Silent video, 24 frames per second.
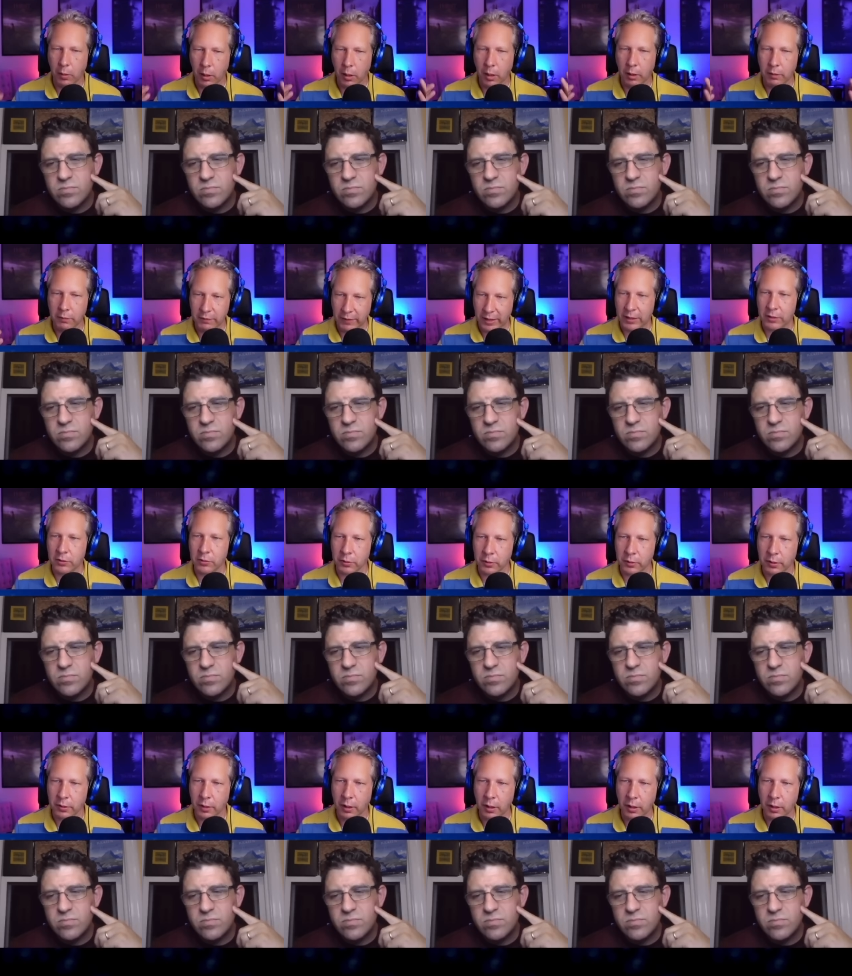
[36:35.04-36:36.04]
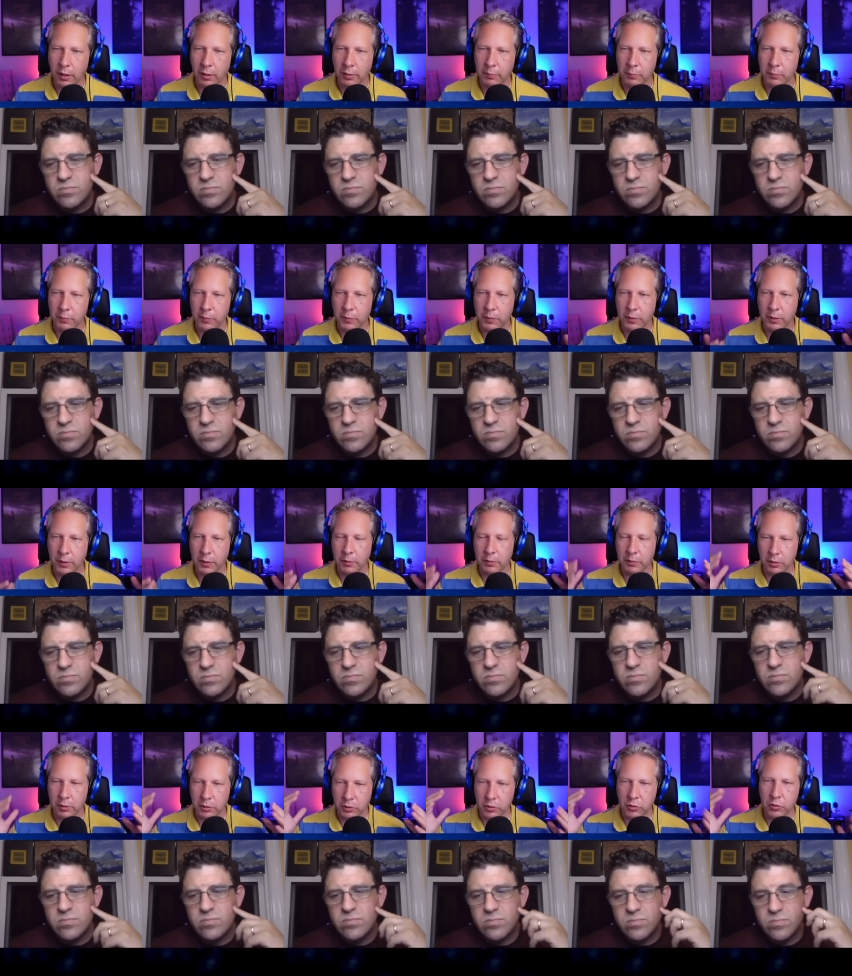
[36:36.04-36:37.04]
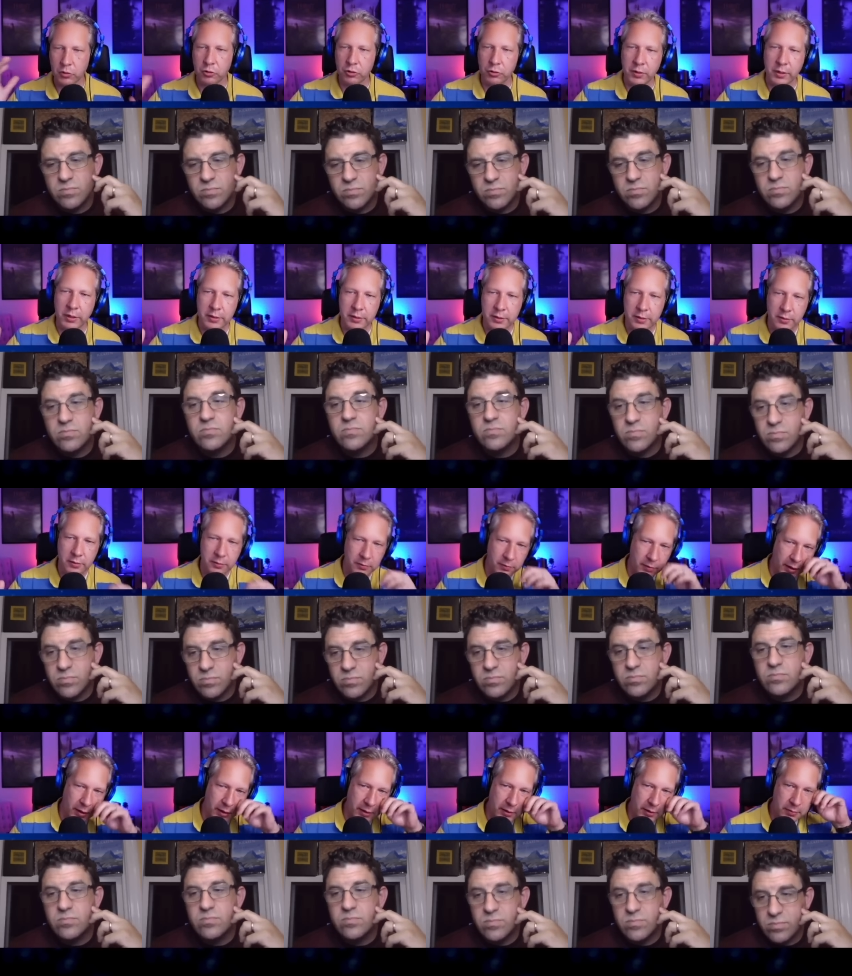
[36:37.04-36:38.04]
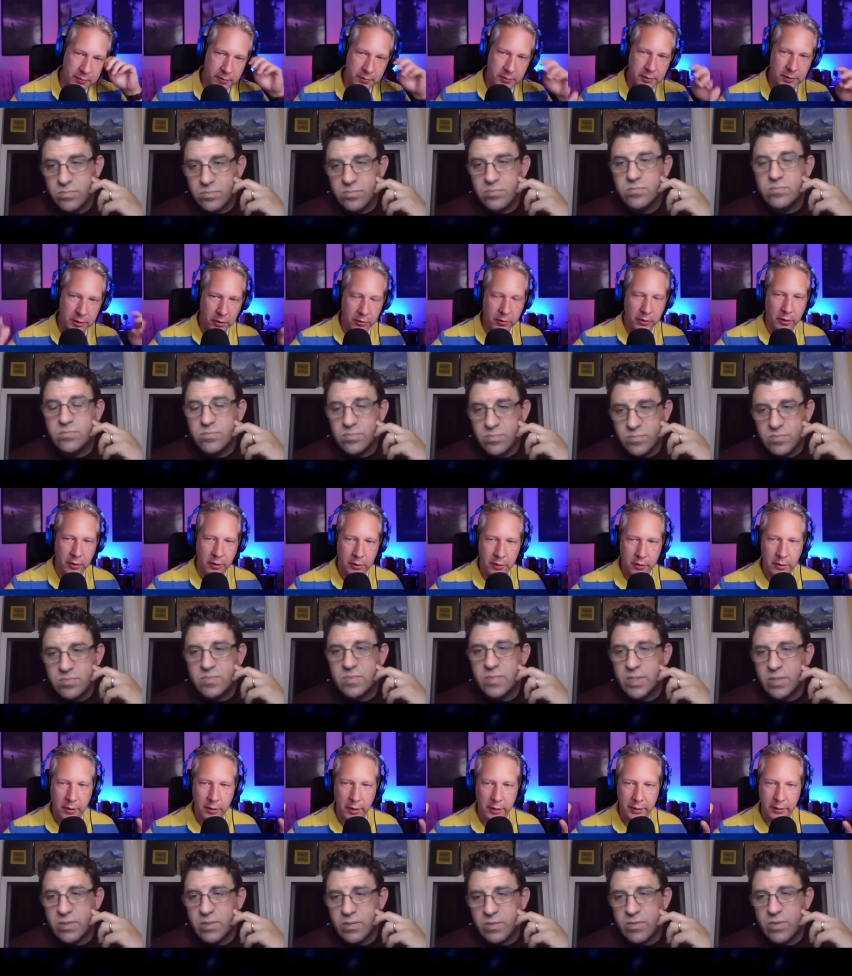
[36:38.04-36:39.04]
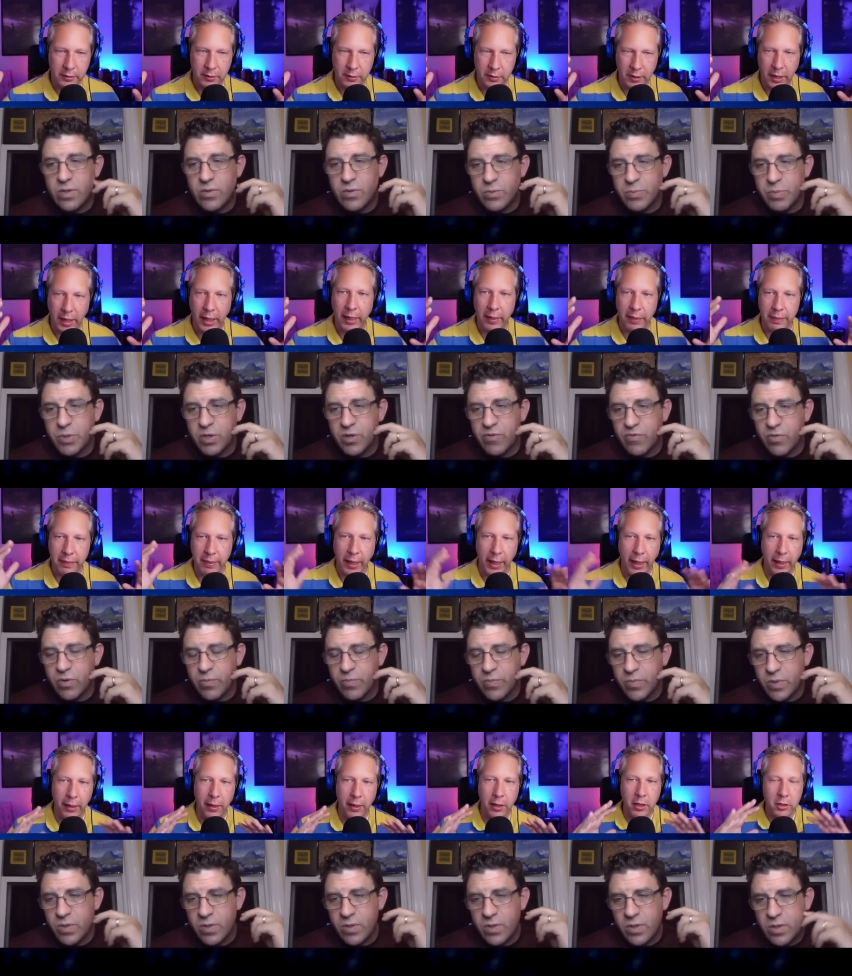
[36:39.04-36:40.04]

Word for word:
Speaker 1: Uh, Valinor, um, the the two trees, right? Tyrion, like that, that beautiful.